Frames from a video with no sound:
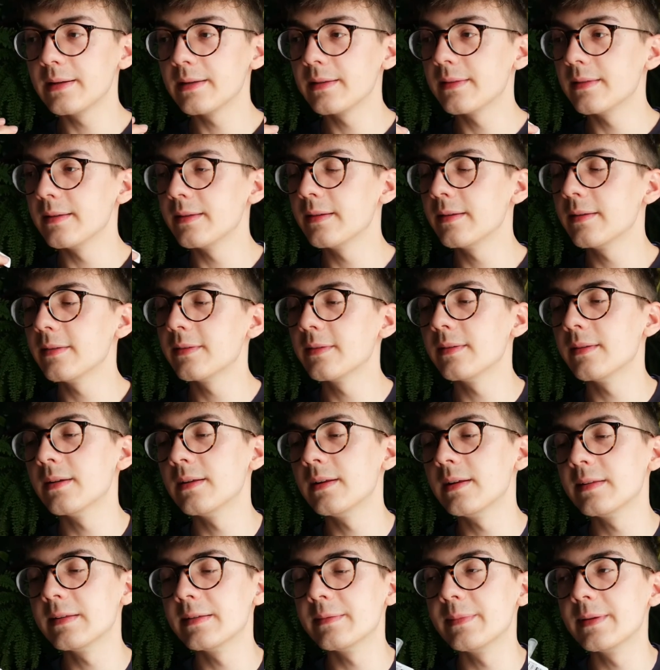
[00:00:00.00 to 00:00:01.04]
this is a
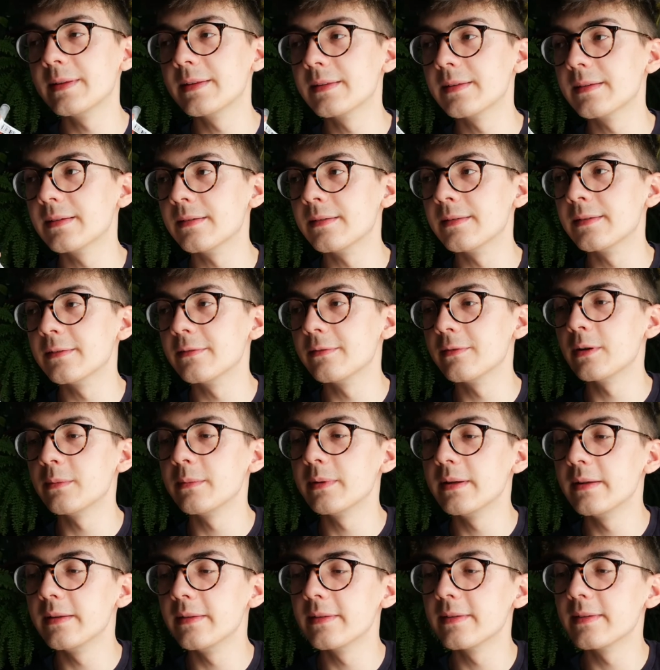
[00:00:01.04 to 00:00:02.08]
little bit on the
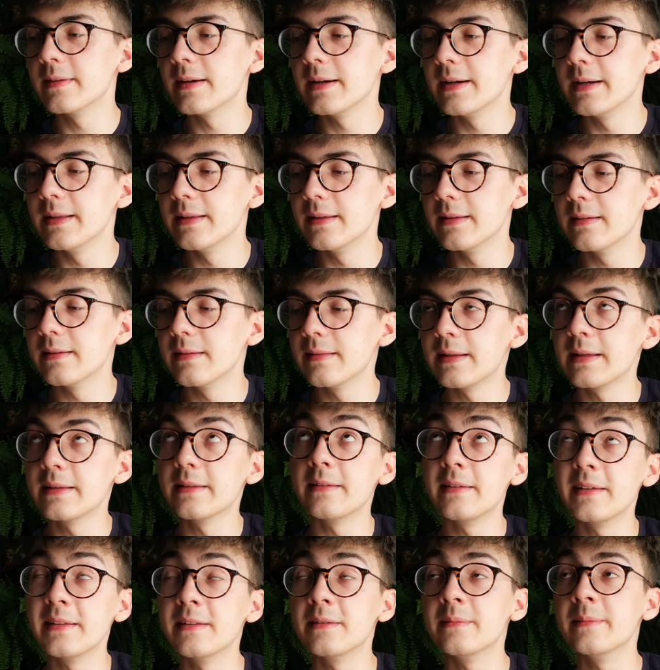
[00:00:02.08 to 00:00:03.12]
feminine side. Not
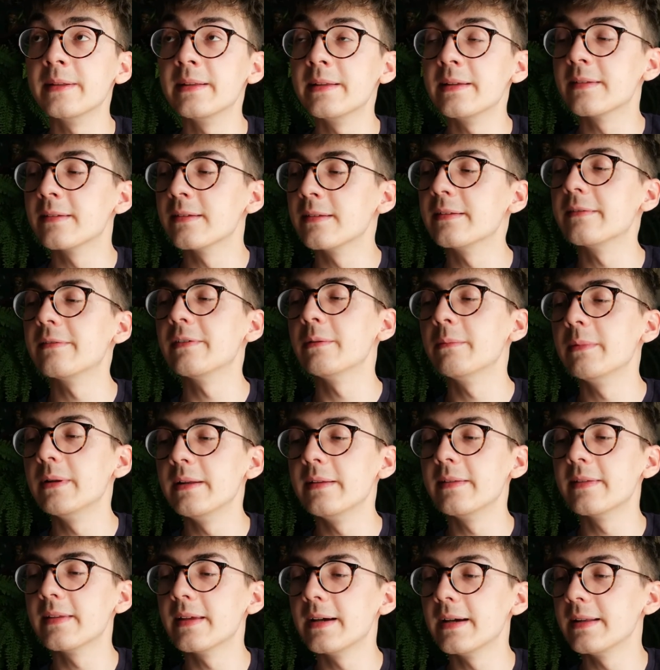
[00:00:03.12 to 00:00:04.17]
a little bit. It's on the
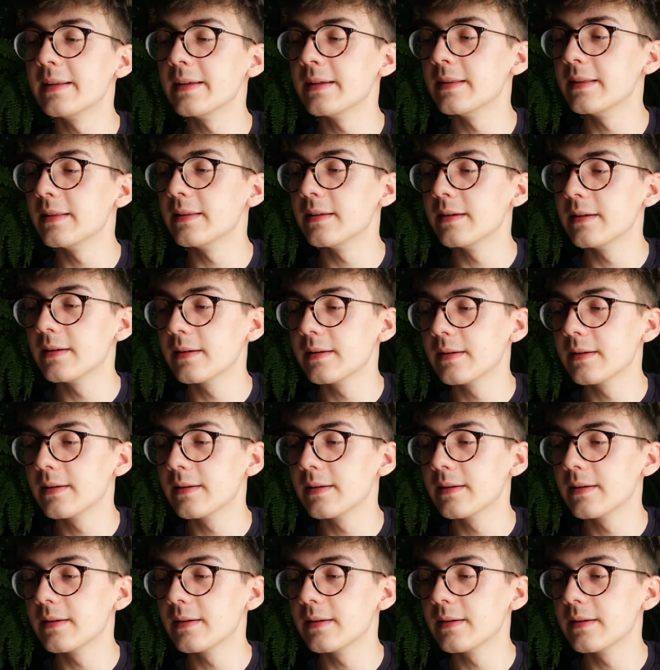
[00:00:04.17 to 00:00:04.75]
feminine side, and